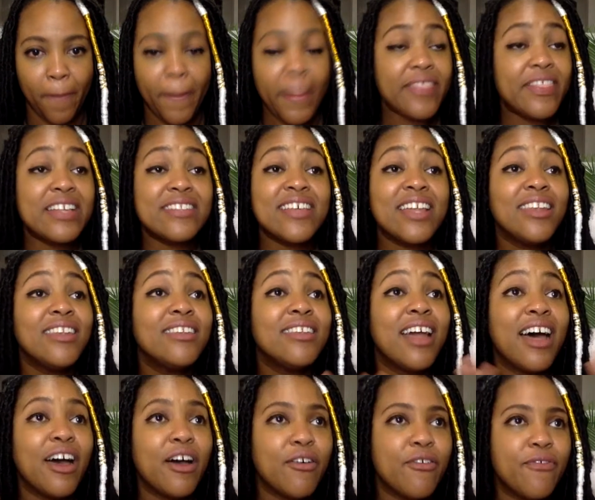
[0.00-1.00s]
There's a
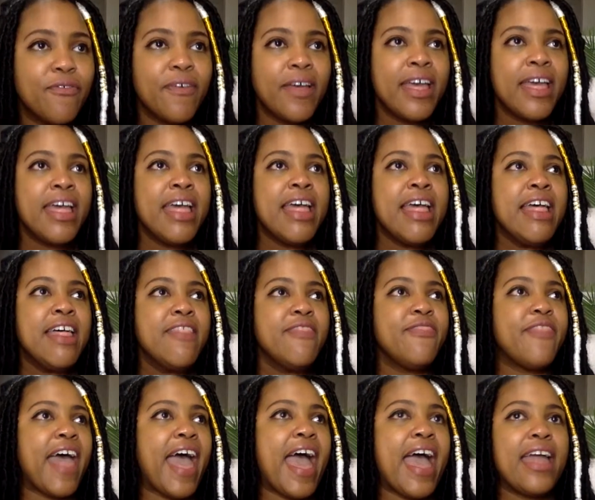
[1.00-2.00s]
love
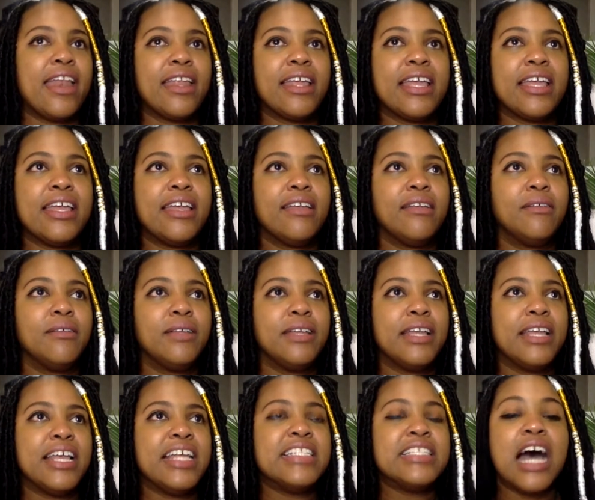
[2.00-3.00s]
that
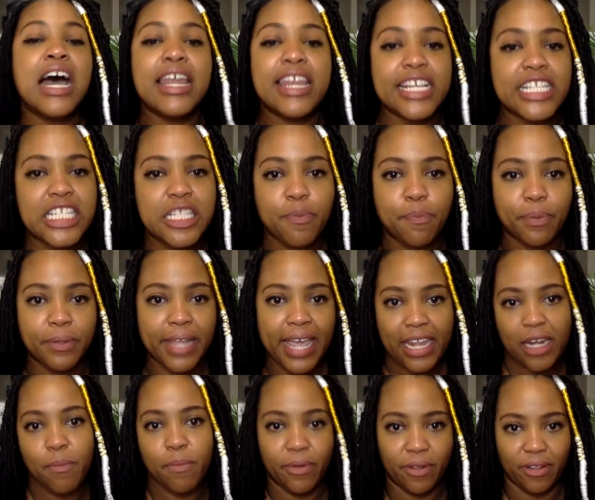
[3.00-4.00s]
is
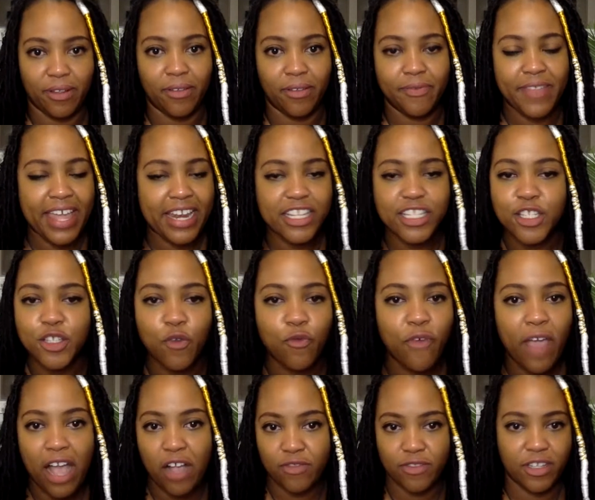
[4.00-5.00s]
unexplainable, that is
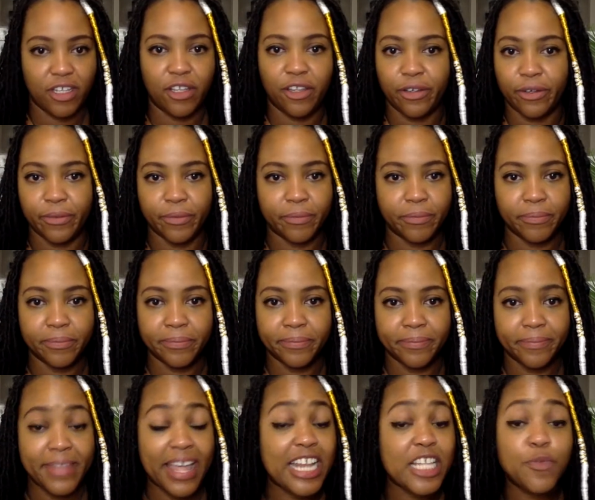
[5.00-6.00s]
surrounding you,
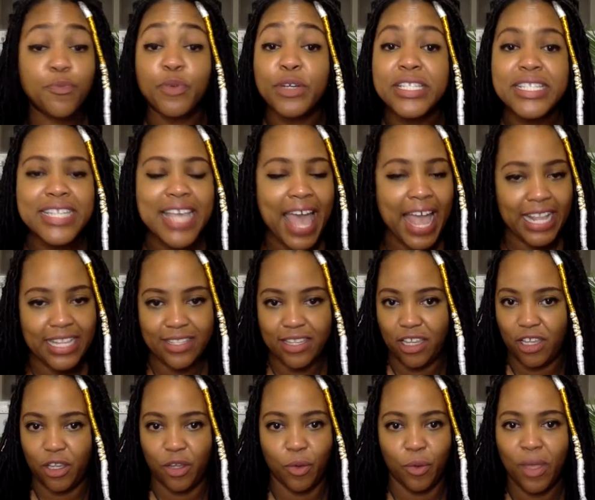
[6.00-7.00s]
that is
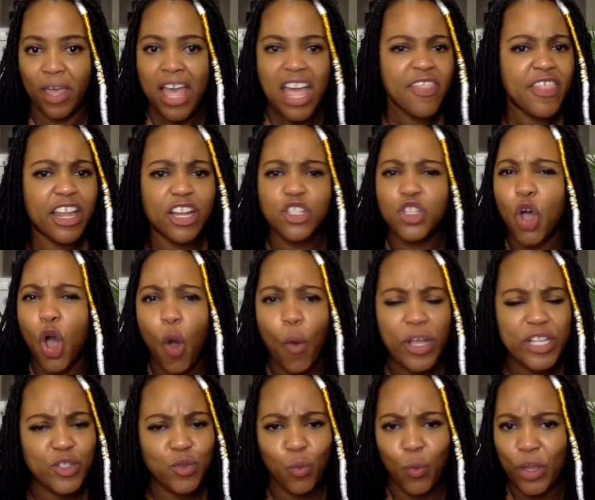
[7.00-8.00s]
protecting you, that is
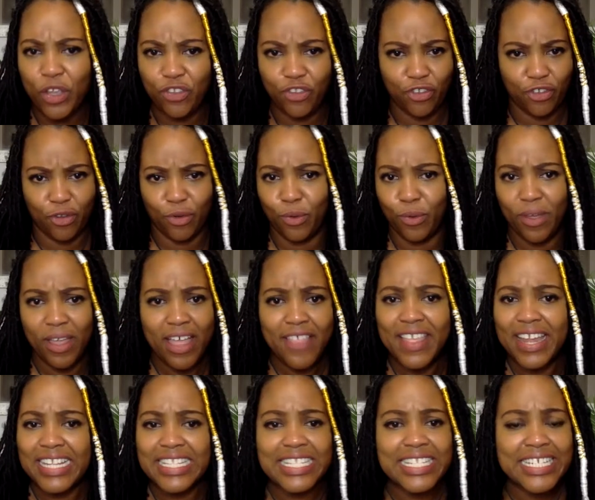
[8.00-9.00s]
always with you,
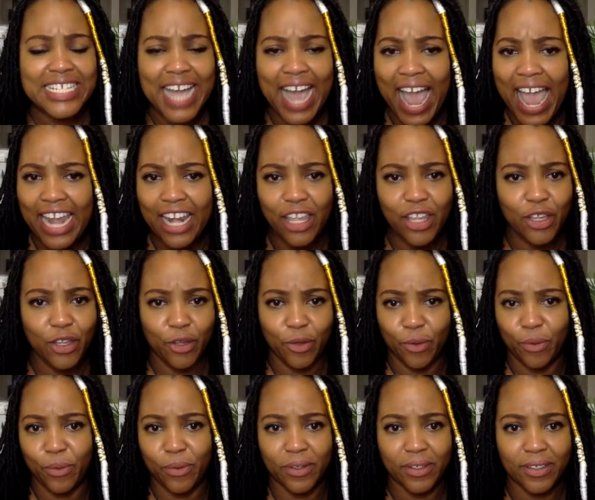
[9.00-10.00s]
that is guiding
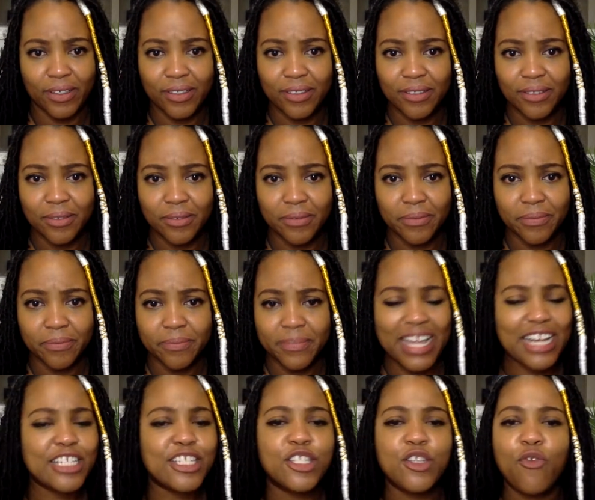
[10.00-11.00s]
you,
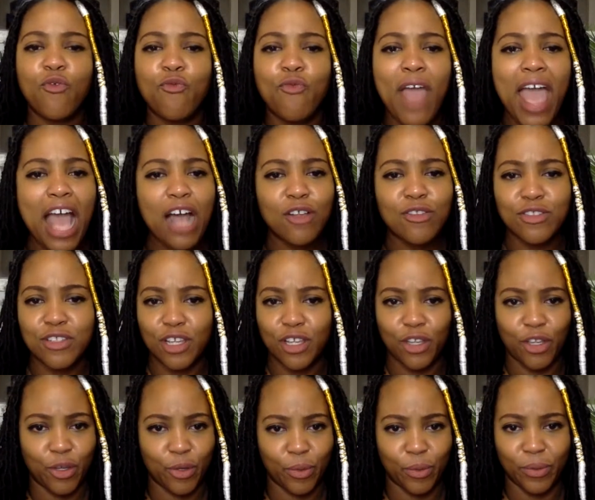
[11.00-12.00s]
that is surrounding
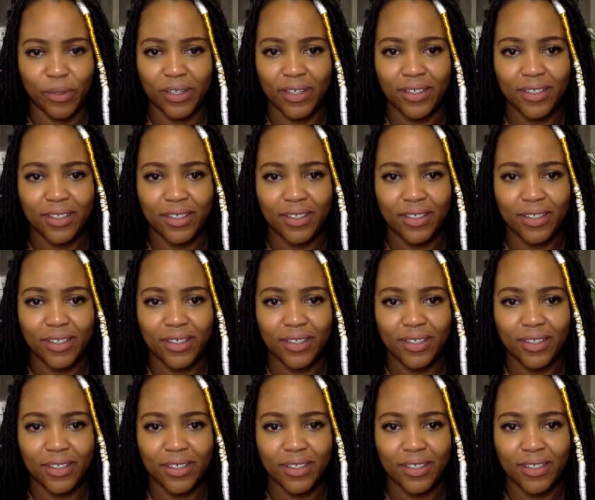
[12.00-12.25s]
you,